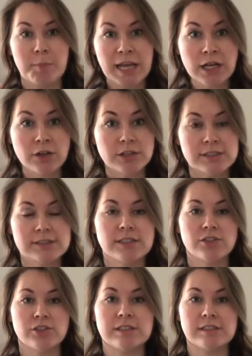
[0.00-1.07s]
make good
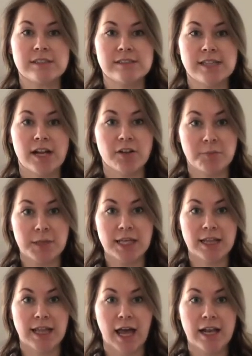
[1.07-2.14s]
decisions, instead of
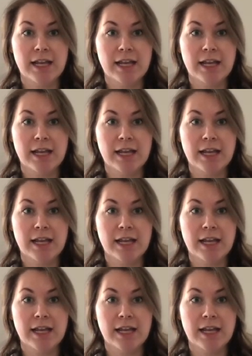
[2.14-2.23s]
being